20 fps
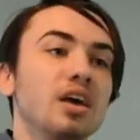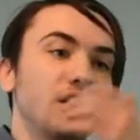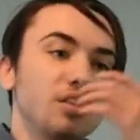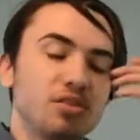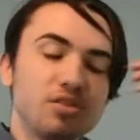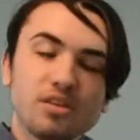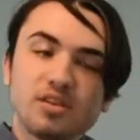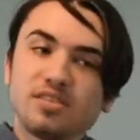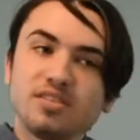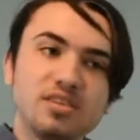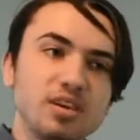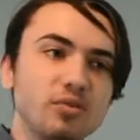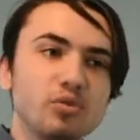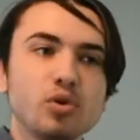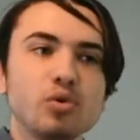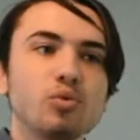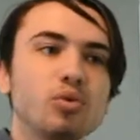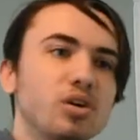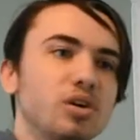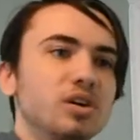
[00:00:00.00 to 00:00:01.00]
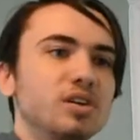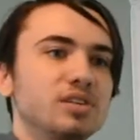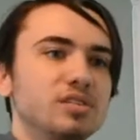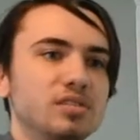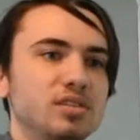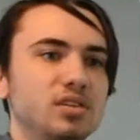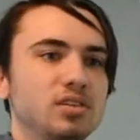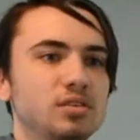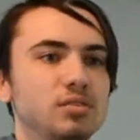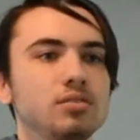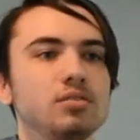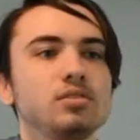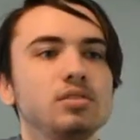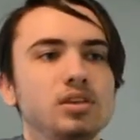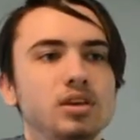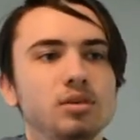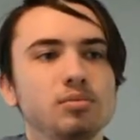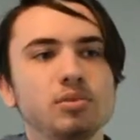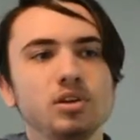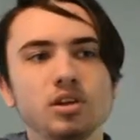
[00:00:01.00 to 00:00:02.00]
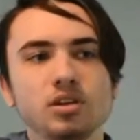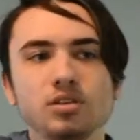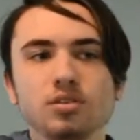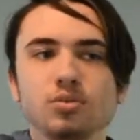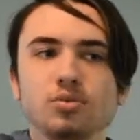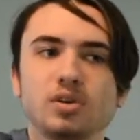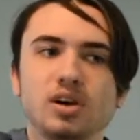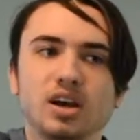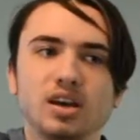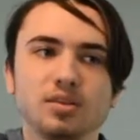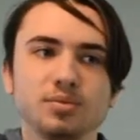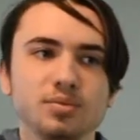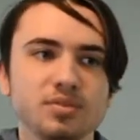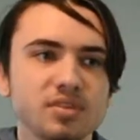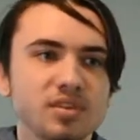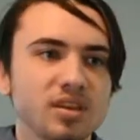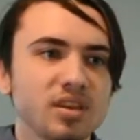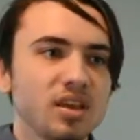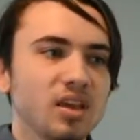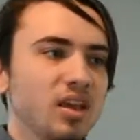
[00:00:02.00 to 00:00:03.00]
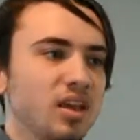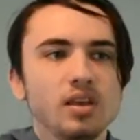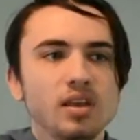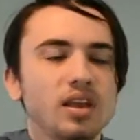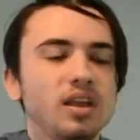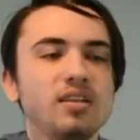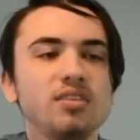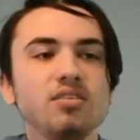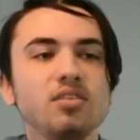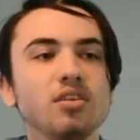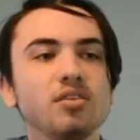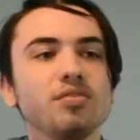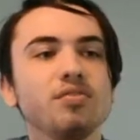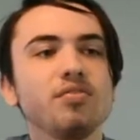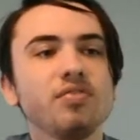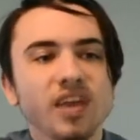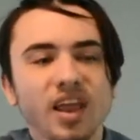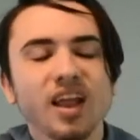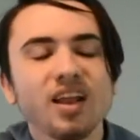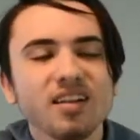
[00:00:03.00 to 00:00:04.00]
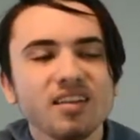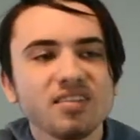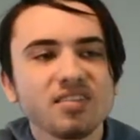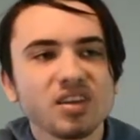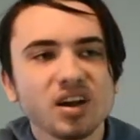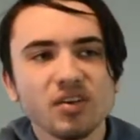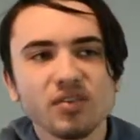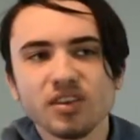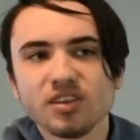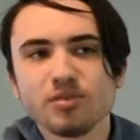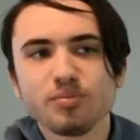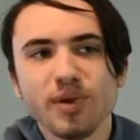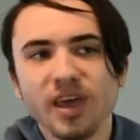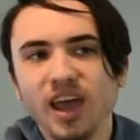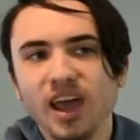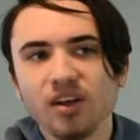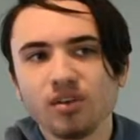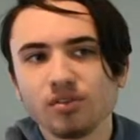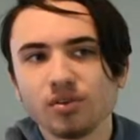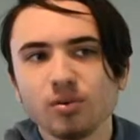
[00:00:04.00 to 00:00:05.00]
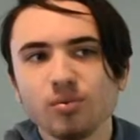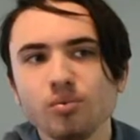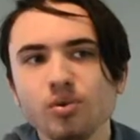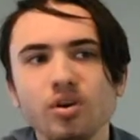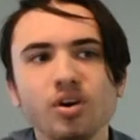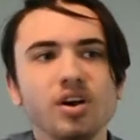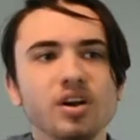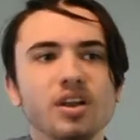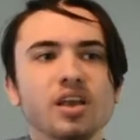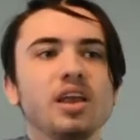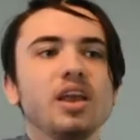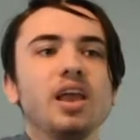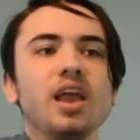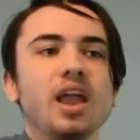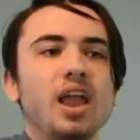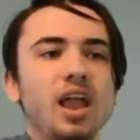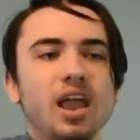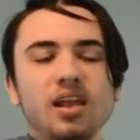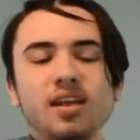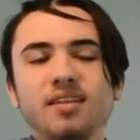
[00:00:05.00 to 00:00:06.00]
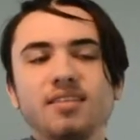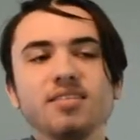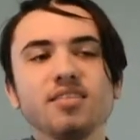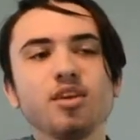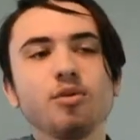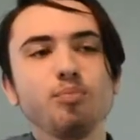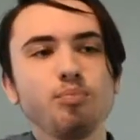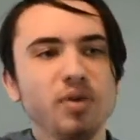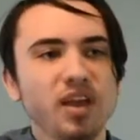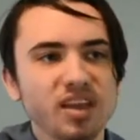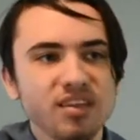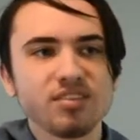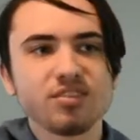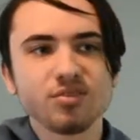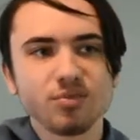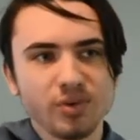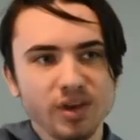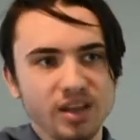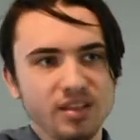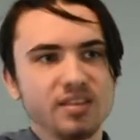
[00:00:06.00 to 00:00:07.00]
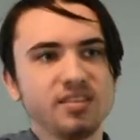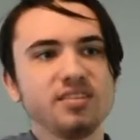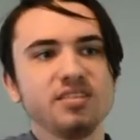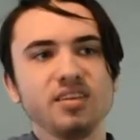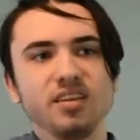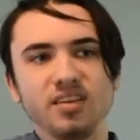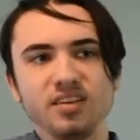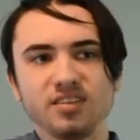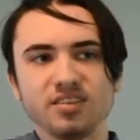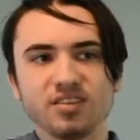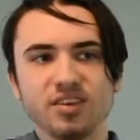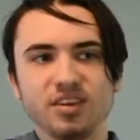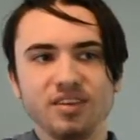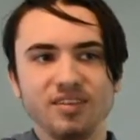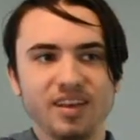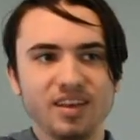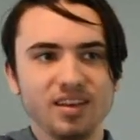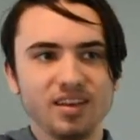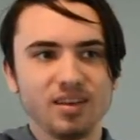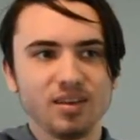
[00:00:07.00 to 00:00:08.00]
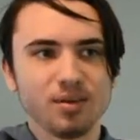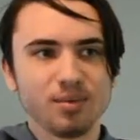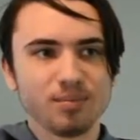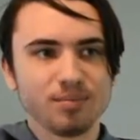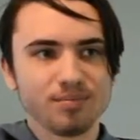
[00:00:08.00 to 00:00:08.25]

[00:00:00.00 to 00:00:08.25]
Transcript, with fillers: through the Civil Wars and through the Ant-Man and the Wasps. It's your fan service-packed reward, and it's the best way the series could have ended.